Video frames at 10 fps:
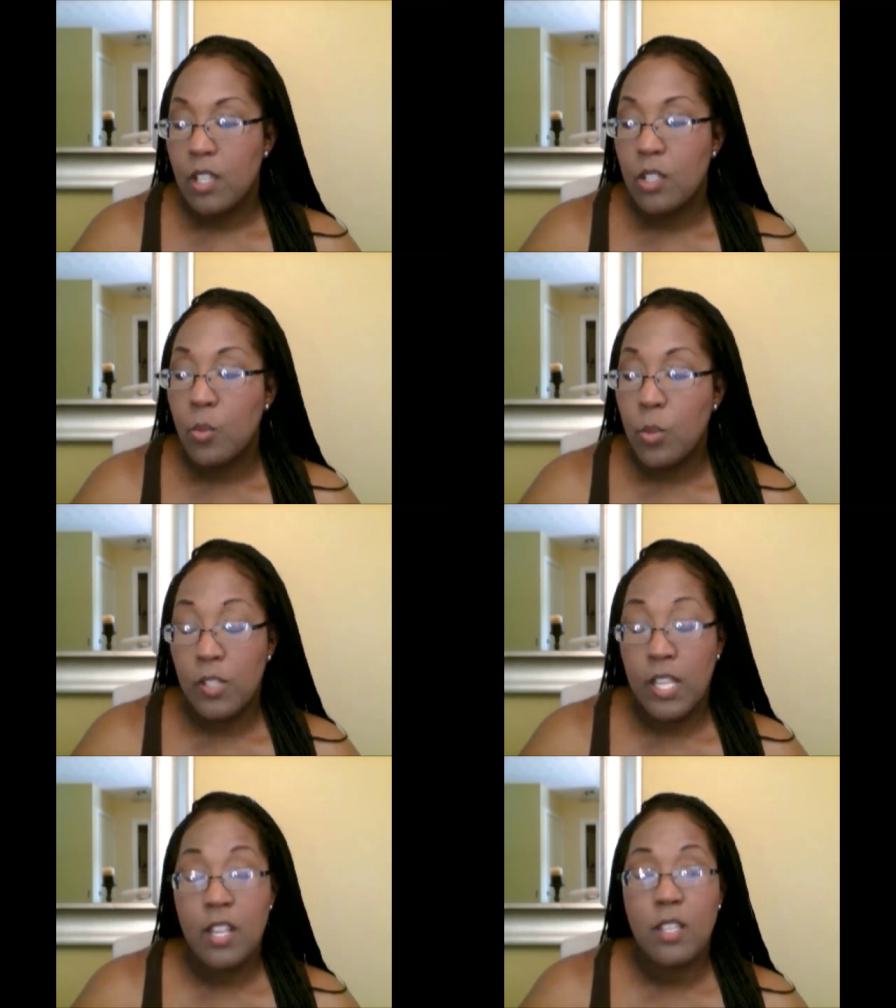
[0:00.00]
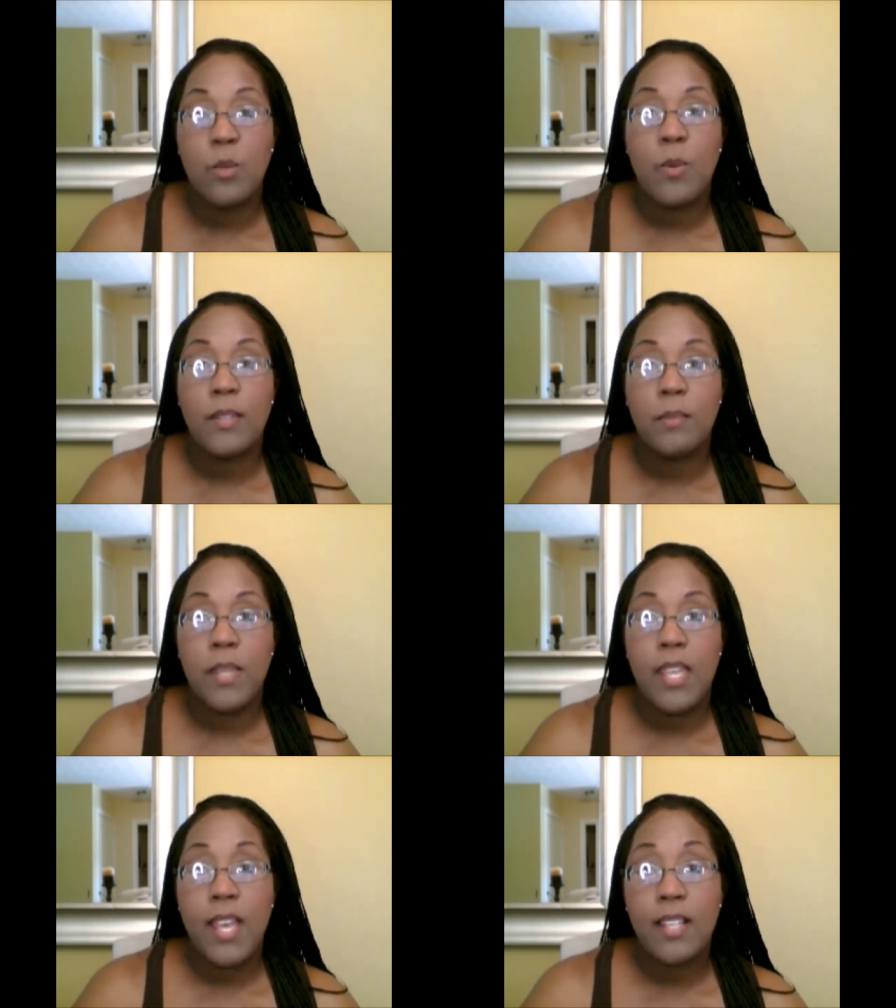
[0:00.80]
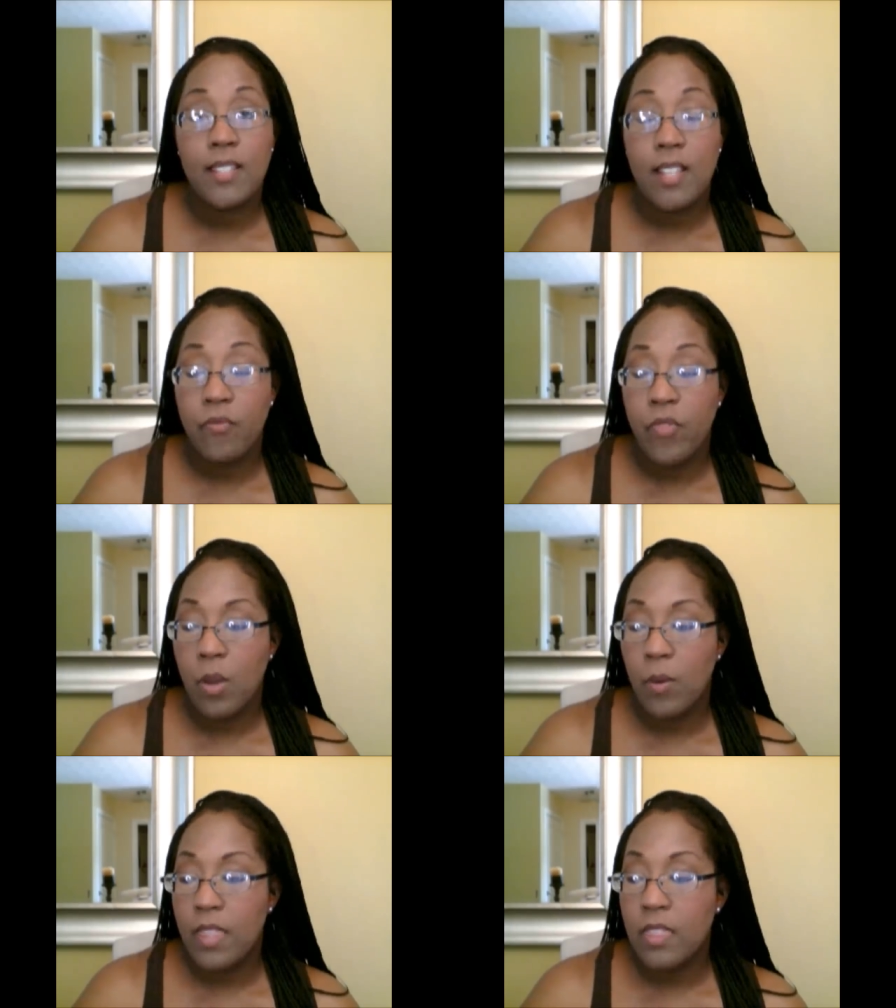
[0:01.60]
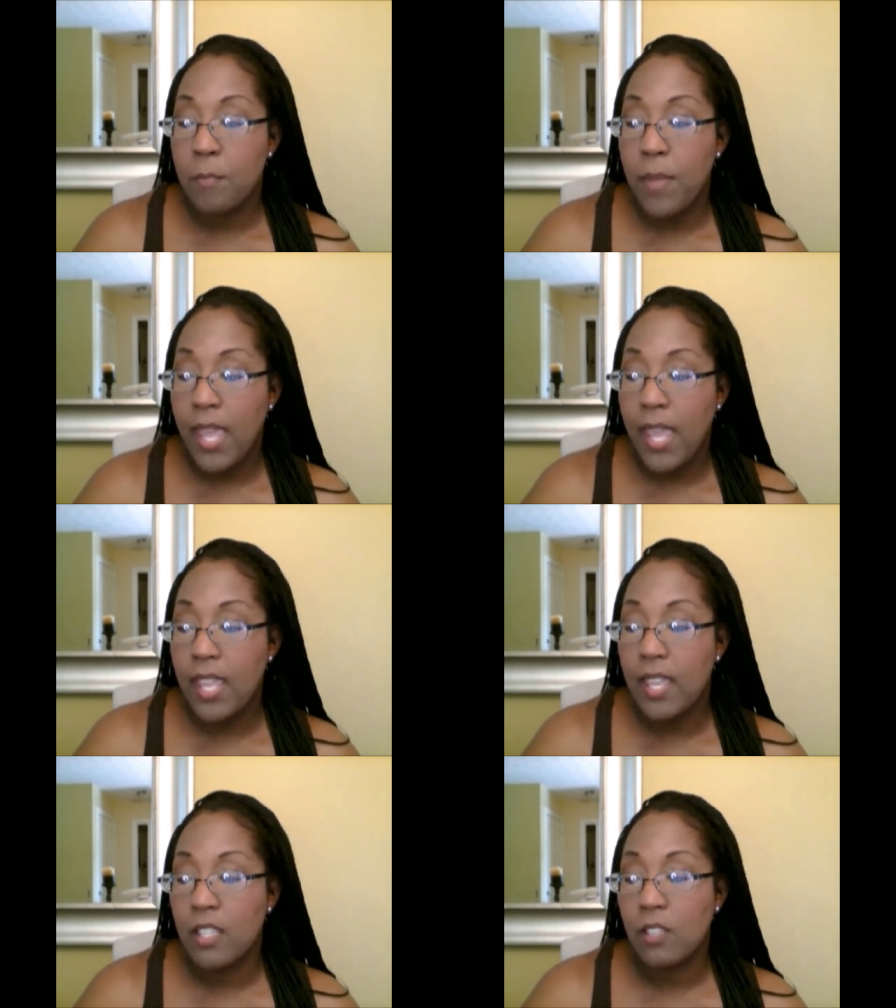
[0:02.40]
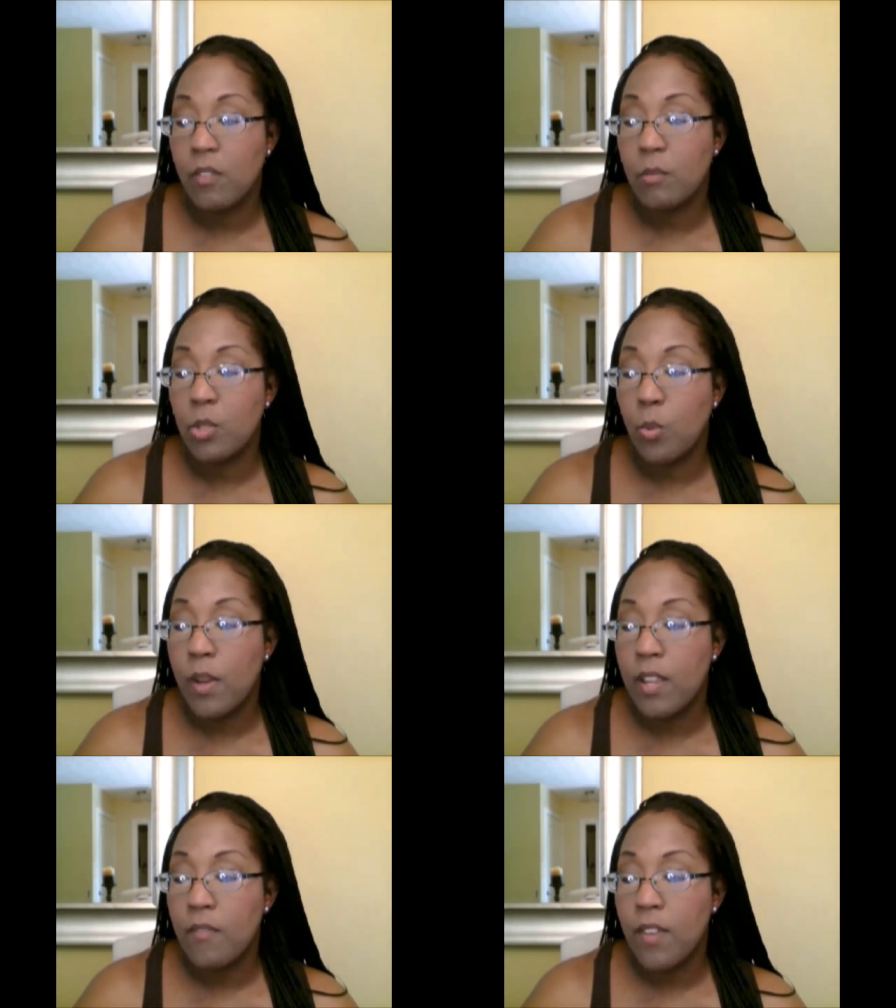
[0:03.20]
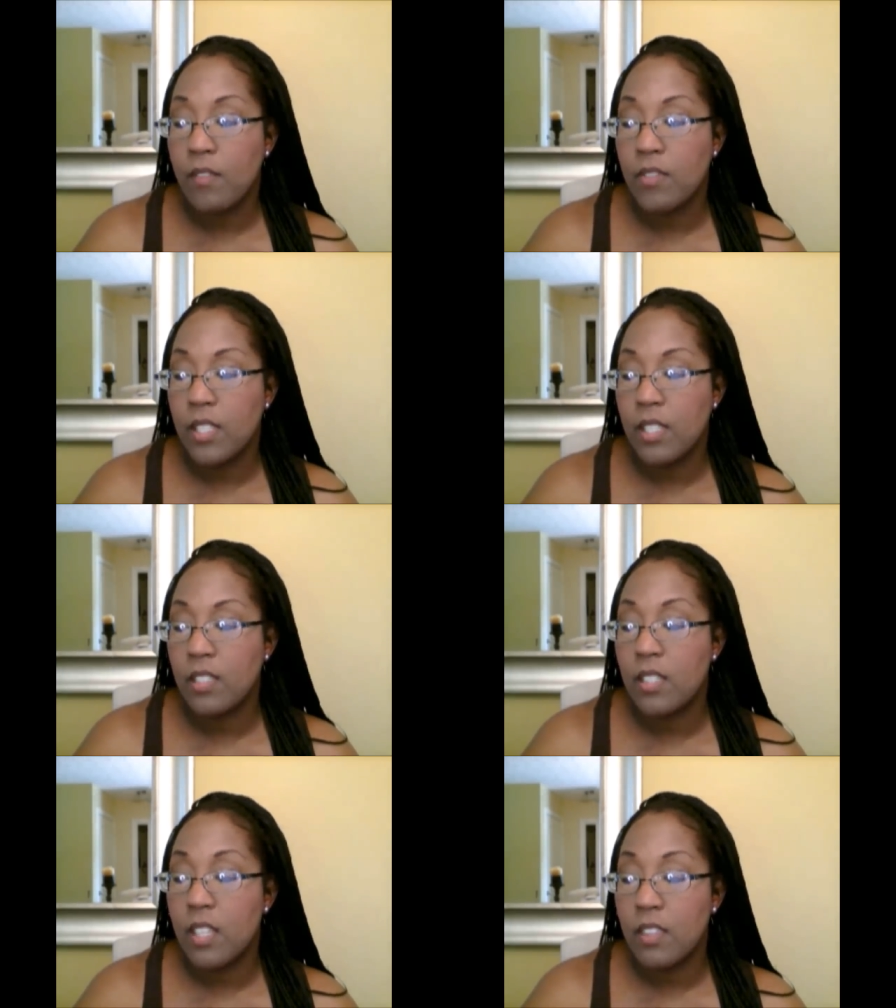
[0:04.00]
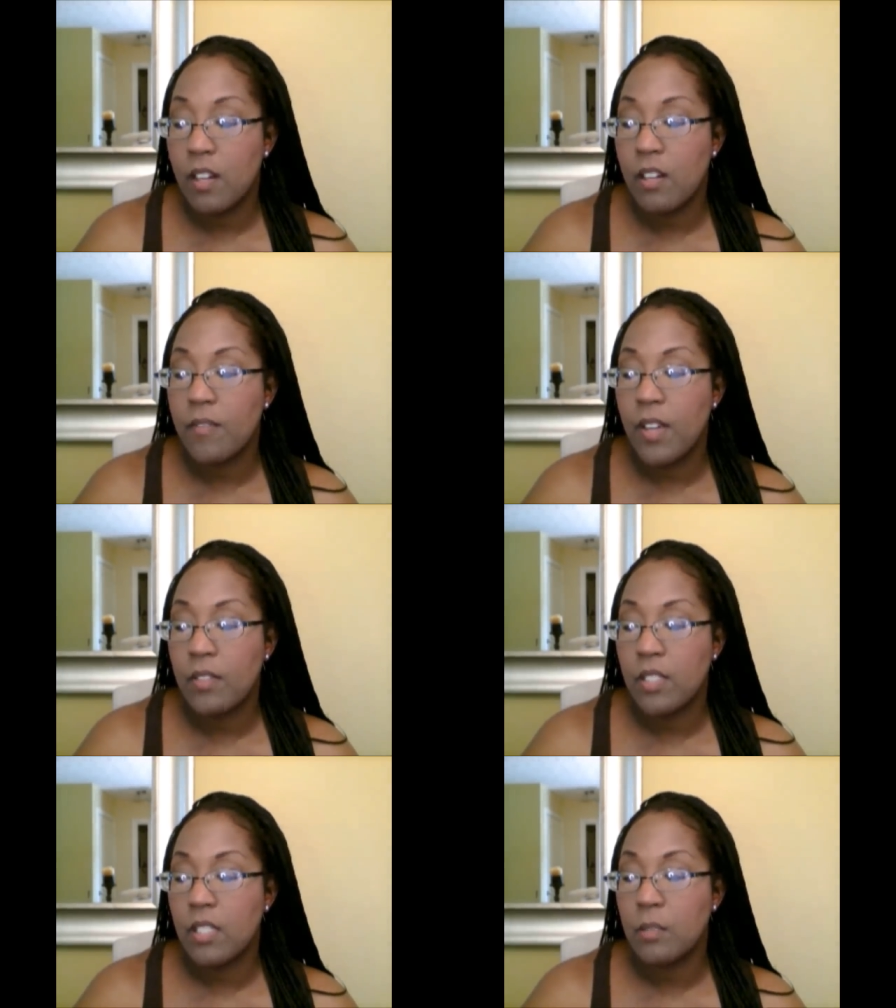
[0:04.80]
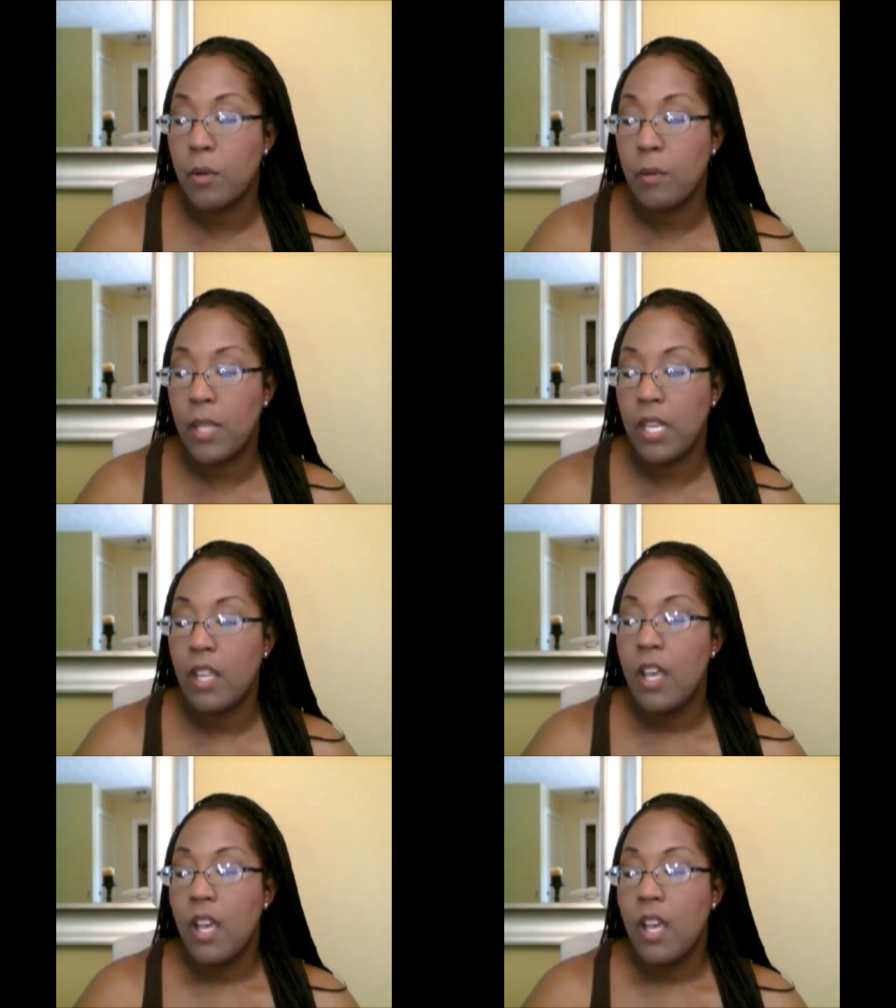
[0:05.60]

You will need a USB headset though, and the pay is from 25 cents to 35 cents per minute